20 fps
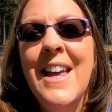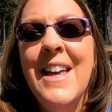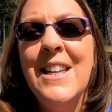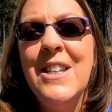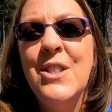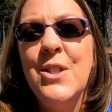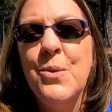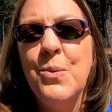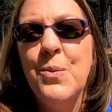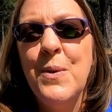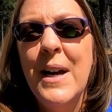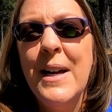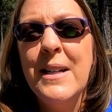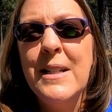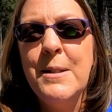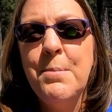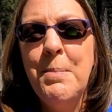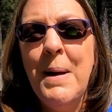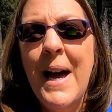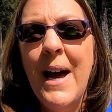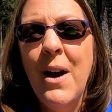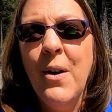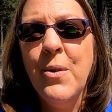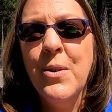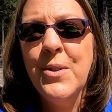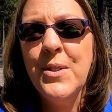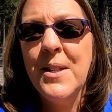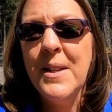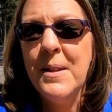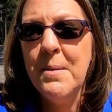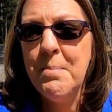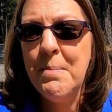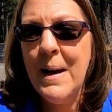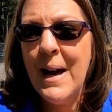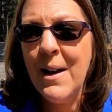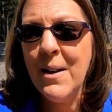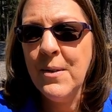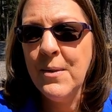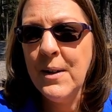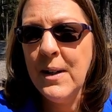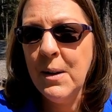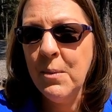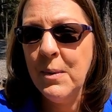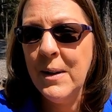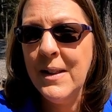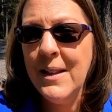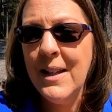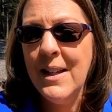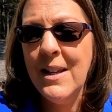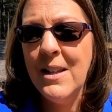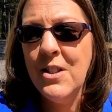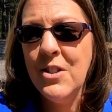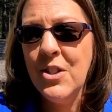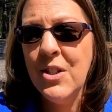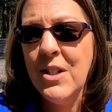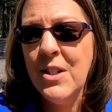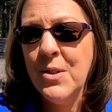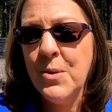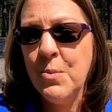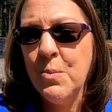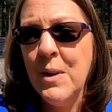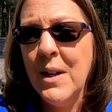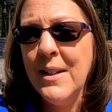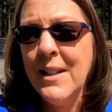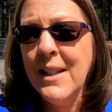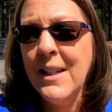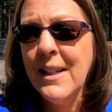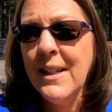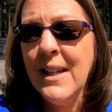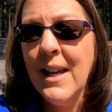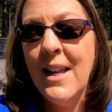It directs power to the battery when the engine is running,